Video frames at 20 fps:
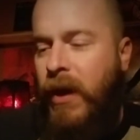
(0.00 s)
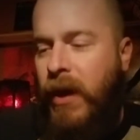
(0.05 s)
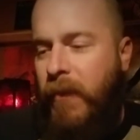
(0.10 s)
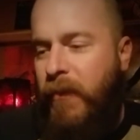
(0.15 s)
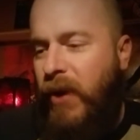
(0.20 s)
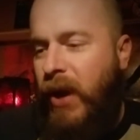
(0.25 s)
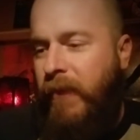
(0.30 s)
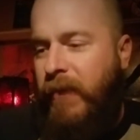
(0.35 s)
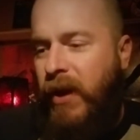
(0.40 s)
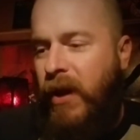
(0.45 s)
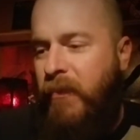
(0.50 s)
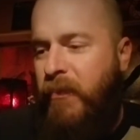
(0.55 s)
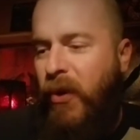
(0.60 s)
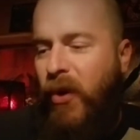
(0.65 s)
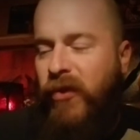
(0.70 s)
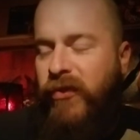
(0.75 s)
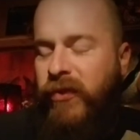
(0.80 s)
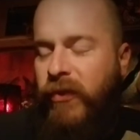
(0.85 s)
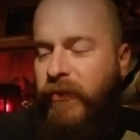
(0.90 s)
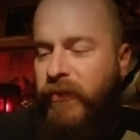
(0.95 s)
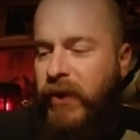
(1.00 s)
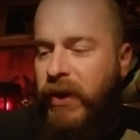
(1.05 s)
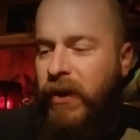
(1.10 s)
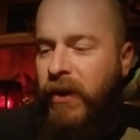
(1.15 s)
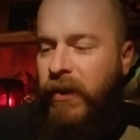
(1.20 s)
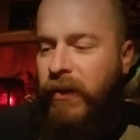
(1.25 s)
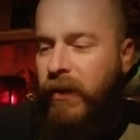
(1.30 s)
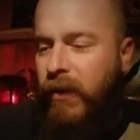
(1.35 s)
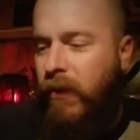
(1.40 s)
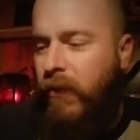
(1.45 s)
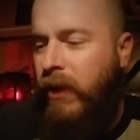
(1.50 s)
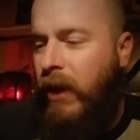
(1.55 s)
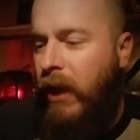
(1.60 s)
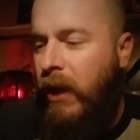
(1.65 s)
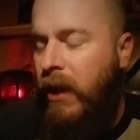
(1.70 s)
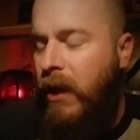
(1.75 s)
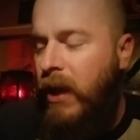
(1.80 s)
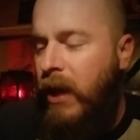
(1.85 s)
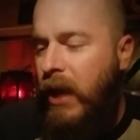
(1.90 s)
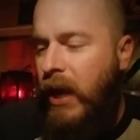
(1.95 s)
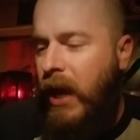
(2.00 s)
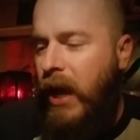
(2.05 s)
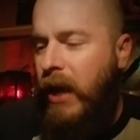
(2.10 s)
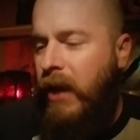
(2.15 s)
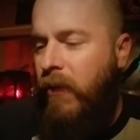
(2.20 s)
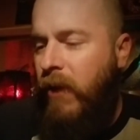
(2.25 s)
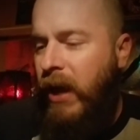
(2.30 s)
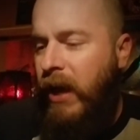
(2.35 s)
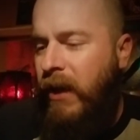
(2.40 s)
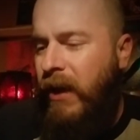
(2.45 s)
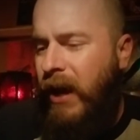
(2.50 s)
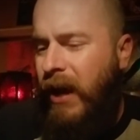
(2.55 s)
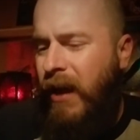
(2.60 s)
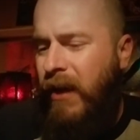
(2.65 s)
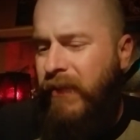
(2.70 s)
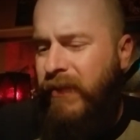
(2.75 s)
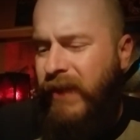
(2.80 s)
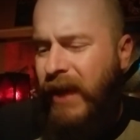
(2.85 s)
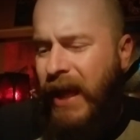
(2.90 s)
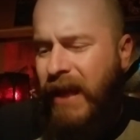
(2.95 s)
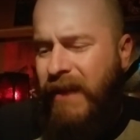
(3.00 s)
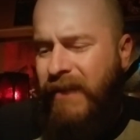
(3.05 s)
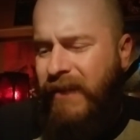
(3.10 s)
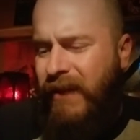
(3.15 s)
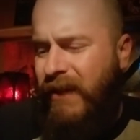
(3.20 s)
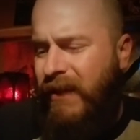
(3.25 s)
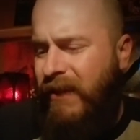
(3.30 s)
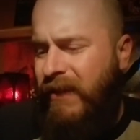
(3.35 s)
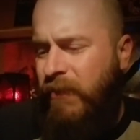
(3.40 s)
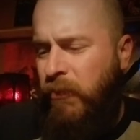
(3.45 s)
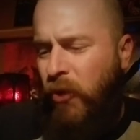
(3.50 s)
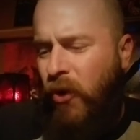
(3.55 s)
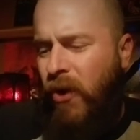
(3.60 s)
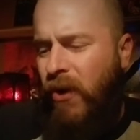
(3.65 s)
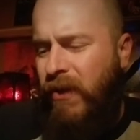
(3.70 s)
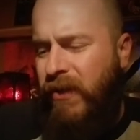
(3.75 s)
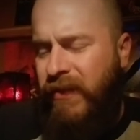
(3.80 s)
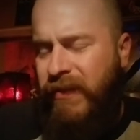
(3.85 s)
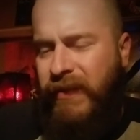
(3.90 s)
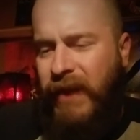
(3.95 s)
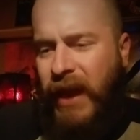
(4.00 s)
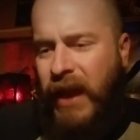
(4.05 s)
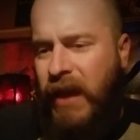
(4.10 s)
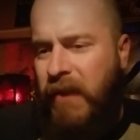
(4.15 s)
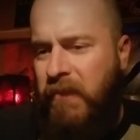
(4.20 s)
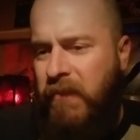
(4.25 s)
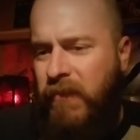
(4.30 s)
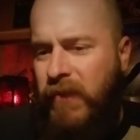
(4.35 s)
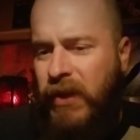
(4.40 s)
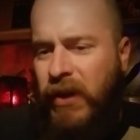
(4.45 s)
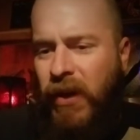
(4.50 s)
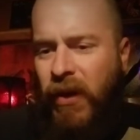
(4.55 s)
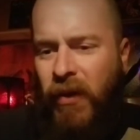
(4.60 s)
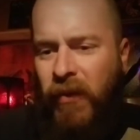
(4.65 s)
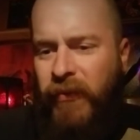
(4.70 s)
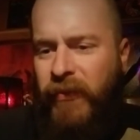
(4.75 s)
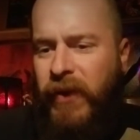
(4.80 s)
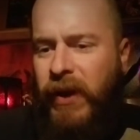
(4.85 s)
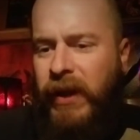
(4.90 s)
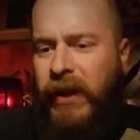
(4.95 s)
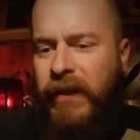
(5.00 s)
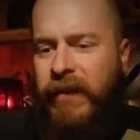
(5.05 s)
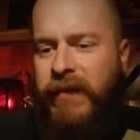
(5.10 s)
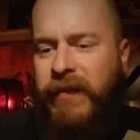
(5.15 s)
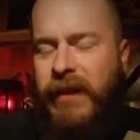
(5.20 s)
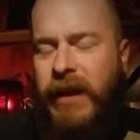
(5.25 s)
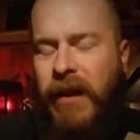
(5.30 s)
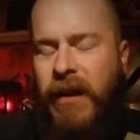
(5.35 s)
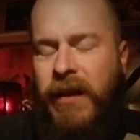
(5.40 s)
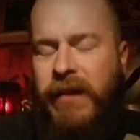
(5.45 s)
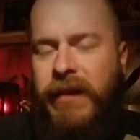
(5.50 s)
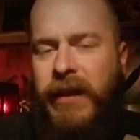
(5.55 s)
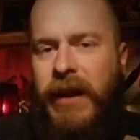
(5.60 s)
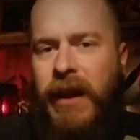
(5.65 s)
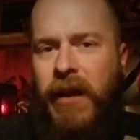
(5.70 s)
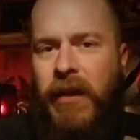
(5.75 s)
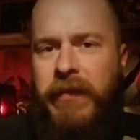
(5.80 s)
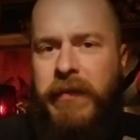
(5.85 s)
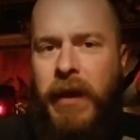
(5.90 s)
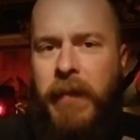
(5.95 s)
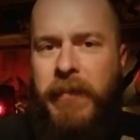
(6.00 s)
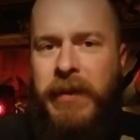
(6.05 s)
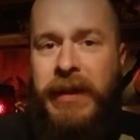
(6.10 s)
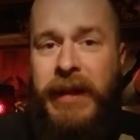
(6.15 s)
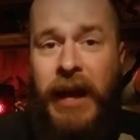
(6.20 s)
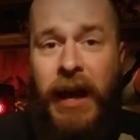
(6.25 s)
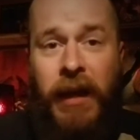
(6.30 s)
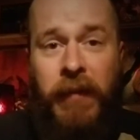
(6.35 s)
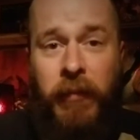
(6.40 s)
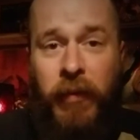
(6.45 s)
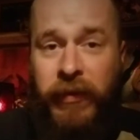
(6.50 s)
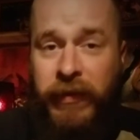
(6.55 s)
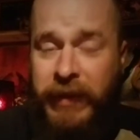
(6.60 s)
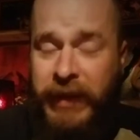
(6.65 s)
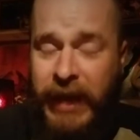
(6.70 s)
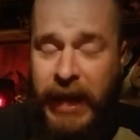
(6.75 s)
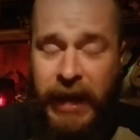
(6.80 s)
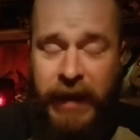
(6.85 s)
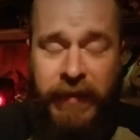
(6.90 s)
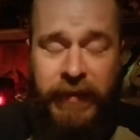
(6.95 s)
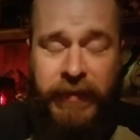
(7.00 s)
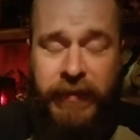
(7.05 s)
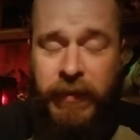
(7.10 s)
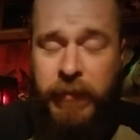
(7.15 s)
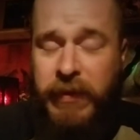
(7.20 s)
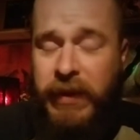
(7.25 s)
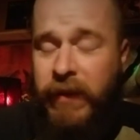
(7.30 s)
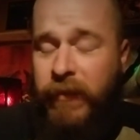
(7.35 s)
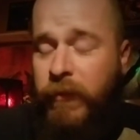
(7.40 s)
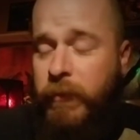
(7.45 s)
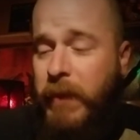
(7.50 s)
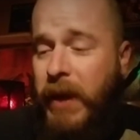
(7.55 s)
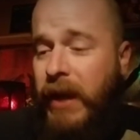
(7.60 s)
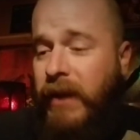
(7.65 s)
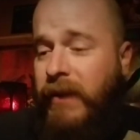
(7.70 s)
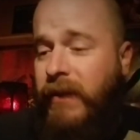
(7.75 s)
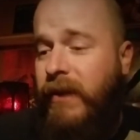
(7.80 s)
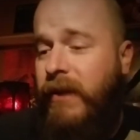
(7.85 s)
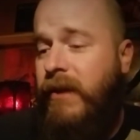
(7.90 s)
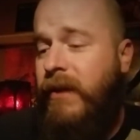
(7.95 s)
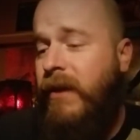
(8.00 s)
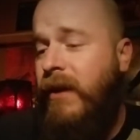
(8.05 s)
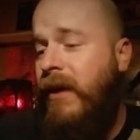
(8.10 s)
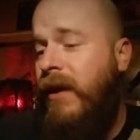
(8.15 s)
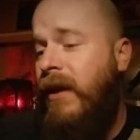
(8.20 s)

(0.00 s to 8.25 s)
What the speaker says: But I'm going to persevere. Okay. Anyway, Sansa, it's more of the same, fucking staring Daenerys up and down, which again is to be expected.